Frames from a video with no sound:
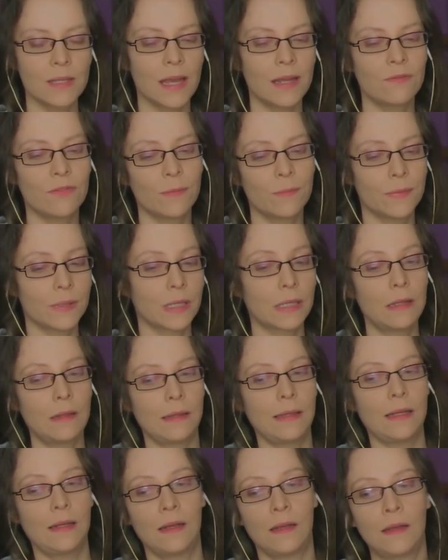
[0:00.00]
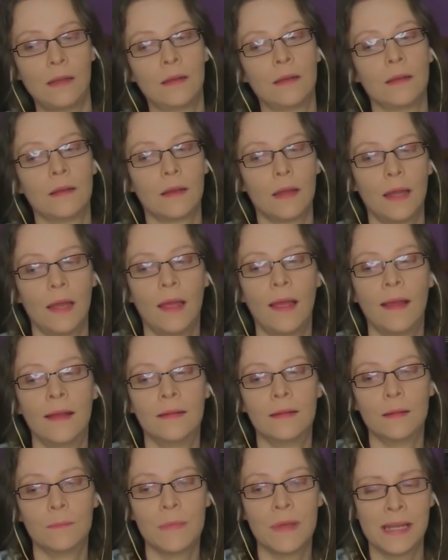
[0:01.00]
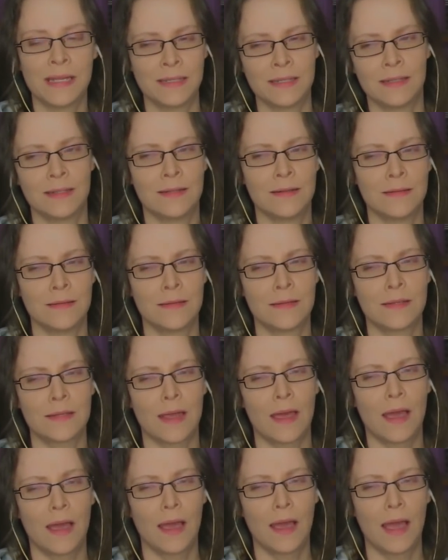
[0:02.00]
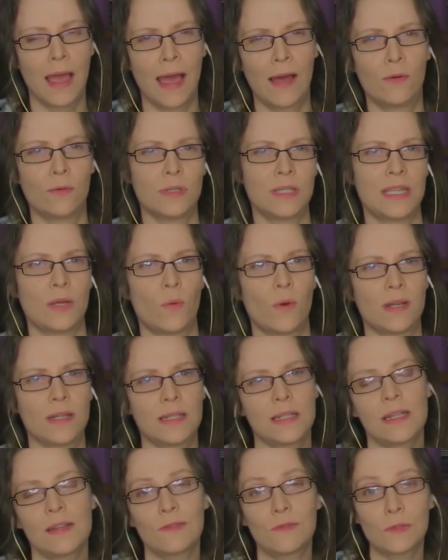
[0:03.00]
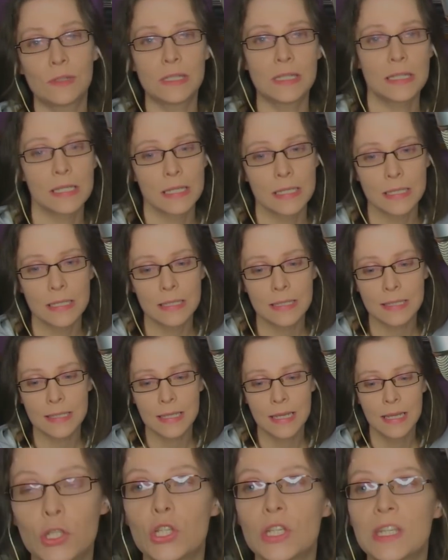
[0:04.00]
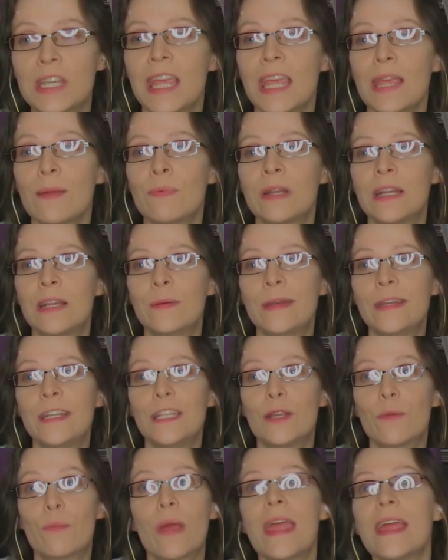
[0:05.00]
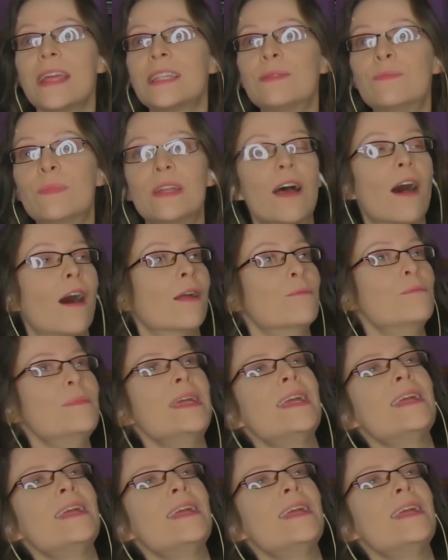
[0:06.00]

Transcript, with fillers: Aside from the cleaning and the maintenance I don't see what the difference is. But you're keeping him in your basement on